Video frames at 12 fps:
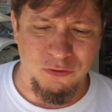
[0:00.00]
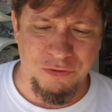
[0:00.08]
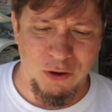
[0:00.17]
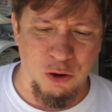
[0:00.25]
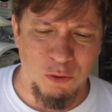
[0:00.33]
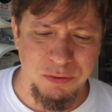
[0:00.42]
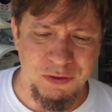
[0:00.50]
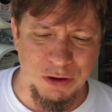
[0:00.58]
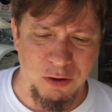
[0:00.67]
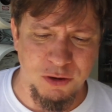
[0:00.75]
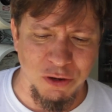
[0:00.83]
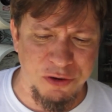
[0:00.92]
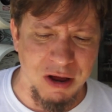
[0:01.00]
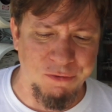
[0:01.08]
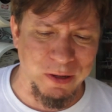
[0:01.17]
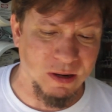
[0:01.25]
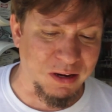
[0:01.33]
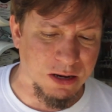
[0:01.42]
So you're
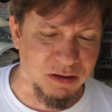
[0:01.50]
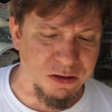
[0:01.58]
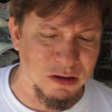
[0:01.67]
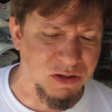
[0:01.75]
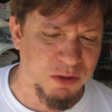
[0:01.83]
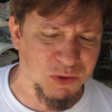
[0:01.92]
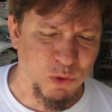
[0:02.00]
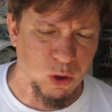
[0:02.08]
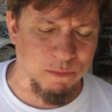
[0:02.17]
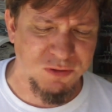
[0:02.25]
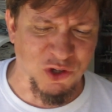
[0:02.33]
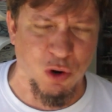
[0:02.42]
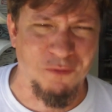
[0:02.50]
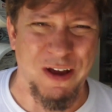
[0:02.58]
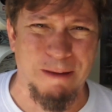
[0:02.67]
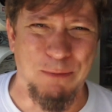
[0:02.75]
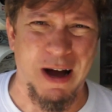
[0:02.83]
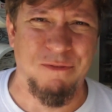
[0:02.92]
definitely going to get some sort of
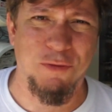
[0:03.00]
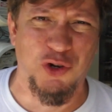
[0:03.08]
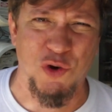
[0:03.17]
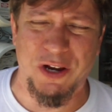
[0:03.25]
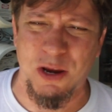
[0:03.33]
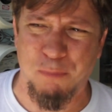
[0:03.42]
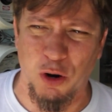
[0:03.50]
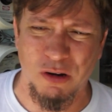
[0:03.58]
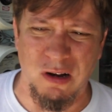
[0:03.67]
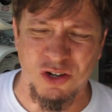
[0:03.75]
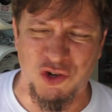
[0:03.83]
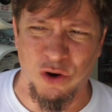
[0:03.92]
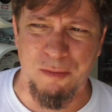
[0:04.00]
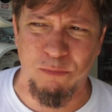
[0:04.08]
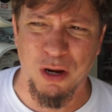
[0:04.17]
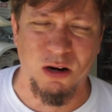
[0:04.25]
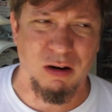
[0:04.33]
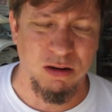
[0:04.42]
sulfate bite if you're drinking Burton-on-Trent beer.